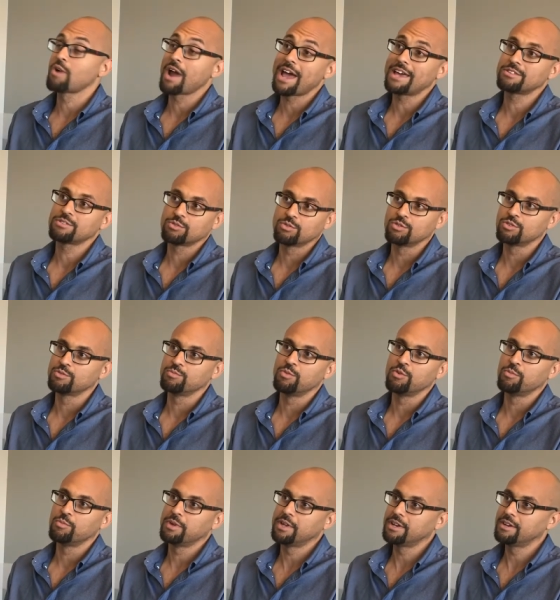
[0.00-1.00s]
grassroots
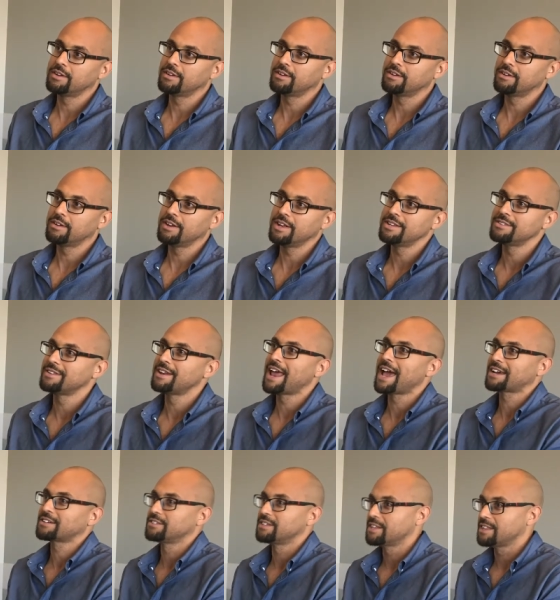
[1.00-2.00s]
movement isn't
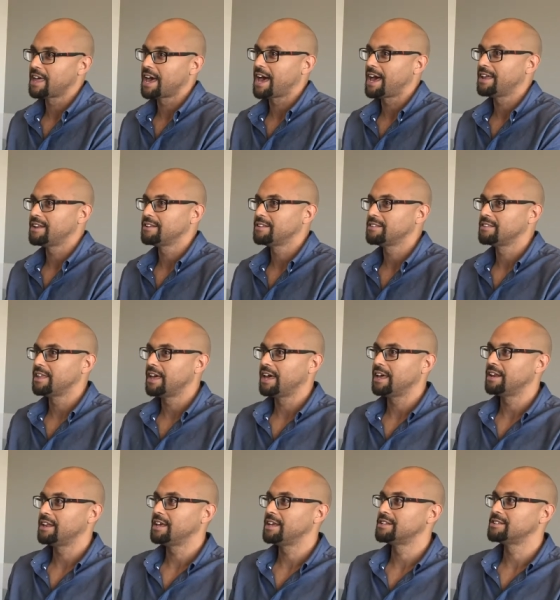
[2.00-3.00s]
actually that,
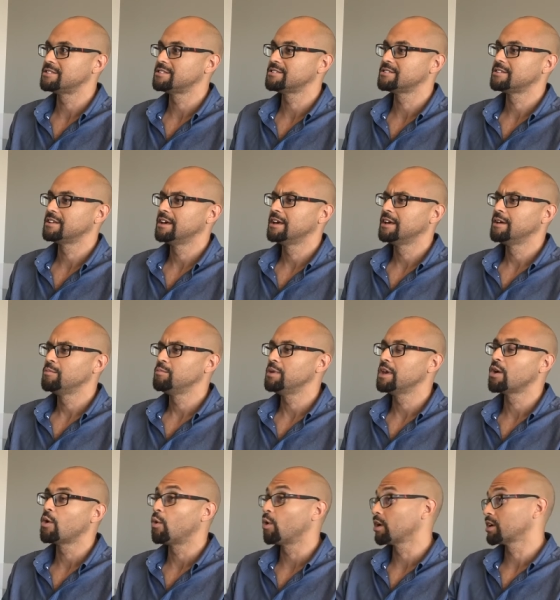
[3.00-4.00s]
that it's
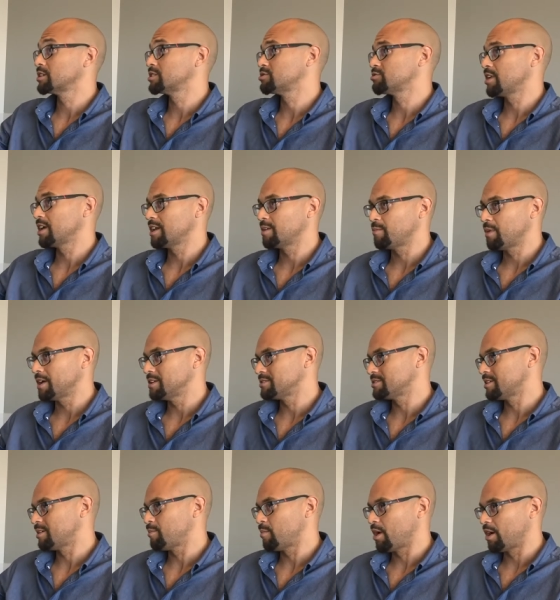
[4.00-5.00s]
being orchestrated by
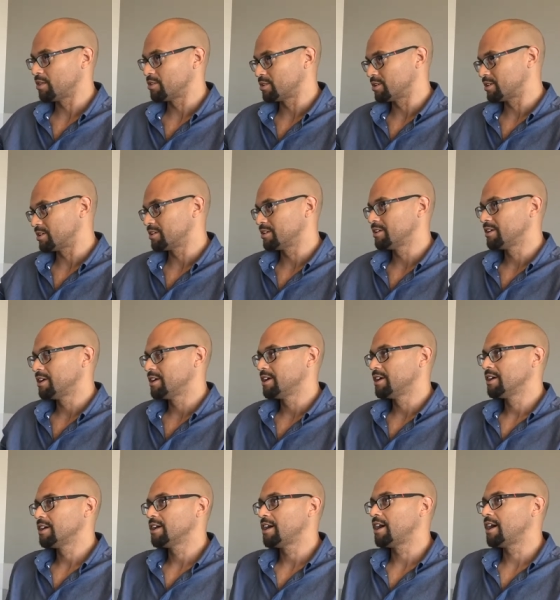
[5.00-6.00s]
some other
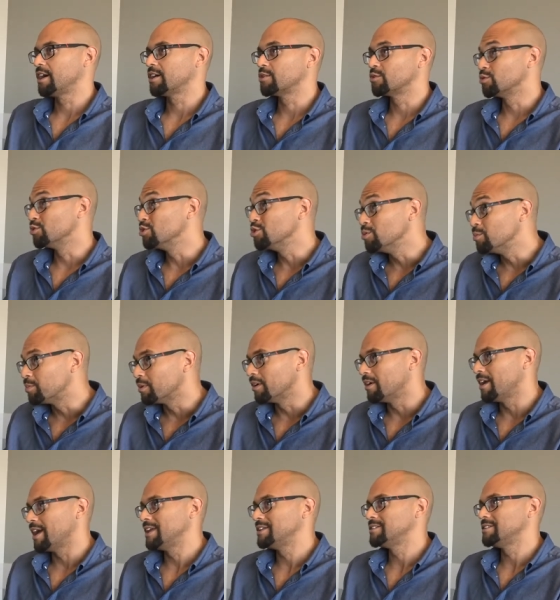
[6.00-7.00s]
uh, group
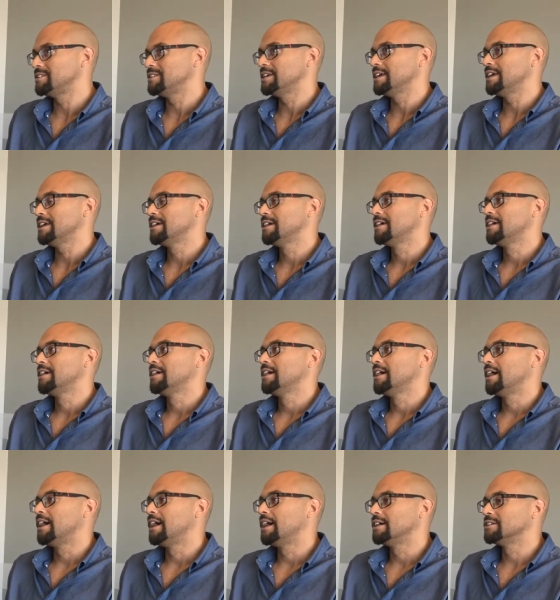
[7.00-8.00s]
or entity.
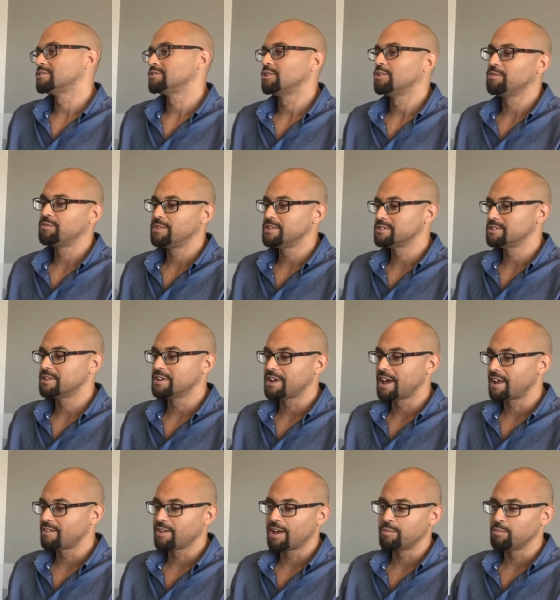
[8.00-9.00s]
Uh, so if this is a
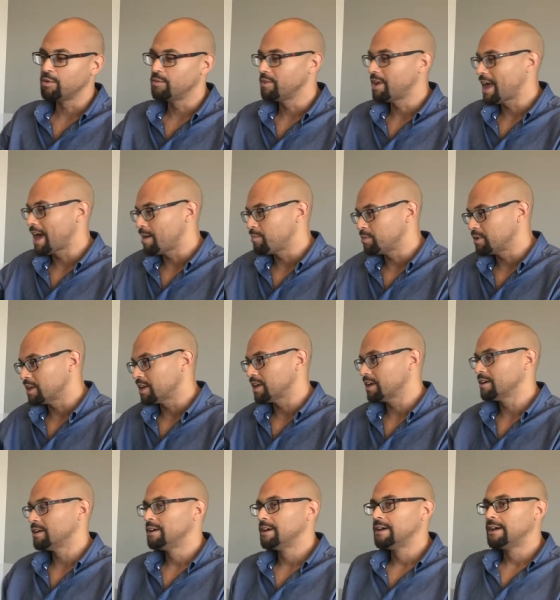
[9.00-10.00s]
nonviolent movement
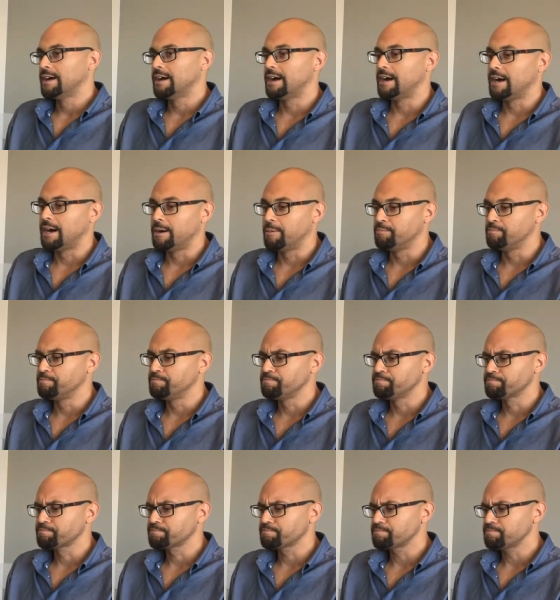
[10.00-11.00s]
happening, um,
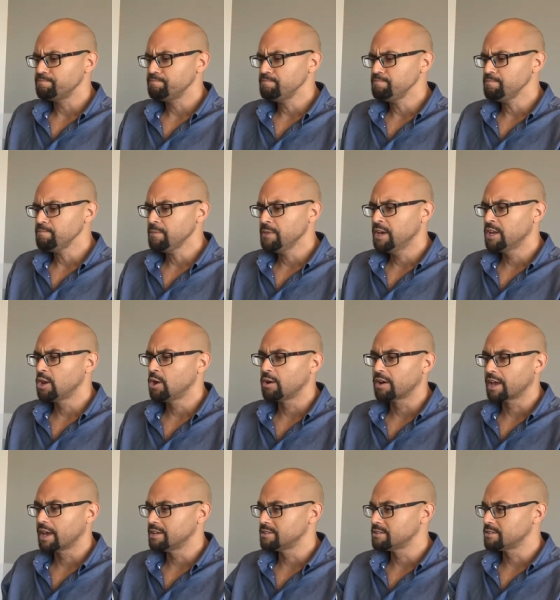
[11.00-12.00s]
you know,
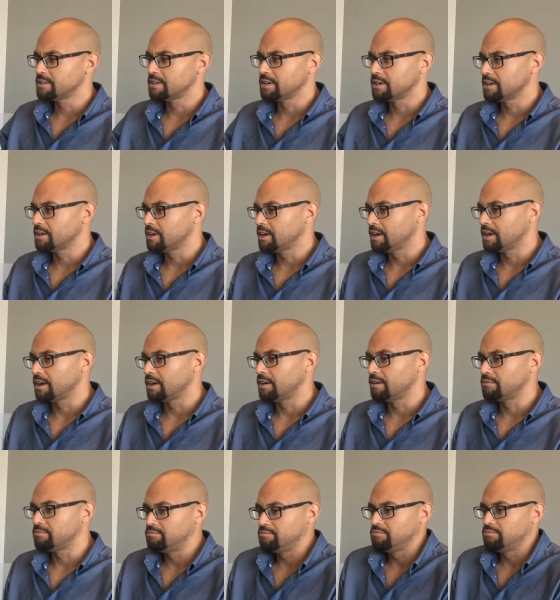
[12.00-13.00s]
against a, a